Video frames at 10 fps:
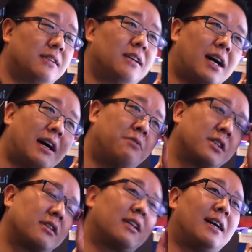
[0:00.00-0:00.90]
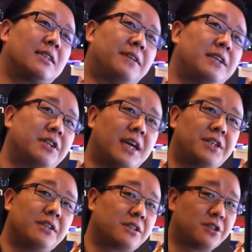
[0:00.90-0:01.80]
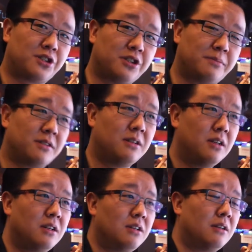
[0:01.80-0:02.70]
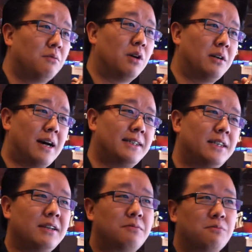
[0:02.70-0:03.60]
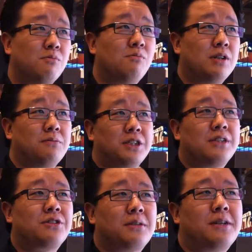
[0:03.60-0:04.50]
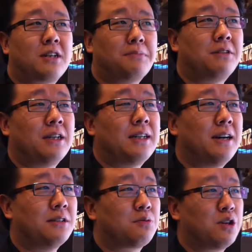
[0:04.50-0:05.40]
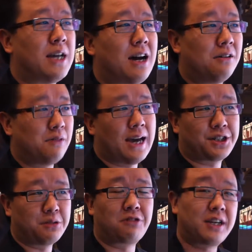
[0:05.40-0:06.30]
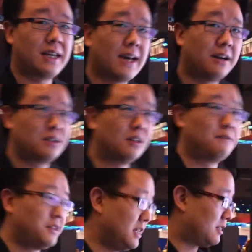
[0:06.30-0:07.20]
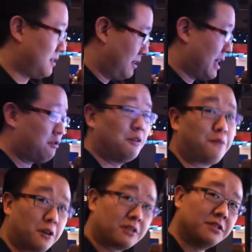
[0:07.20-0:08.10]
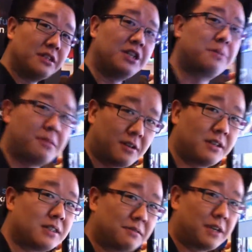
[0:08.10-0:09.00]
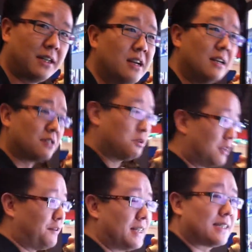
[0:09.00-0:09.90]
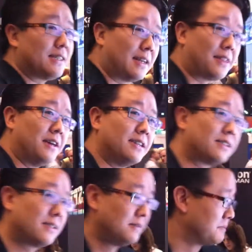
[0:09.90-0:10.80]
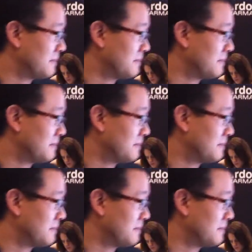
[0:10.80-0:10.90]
It, I wouldn't classify education as consumer. What I think what, what's interesting about our company right now is we're now actually breaking out of these narrow vertical niche markets, right? So with devices like this,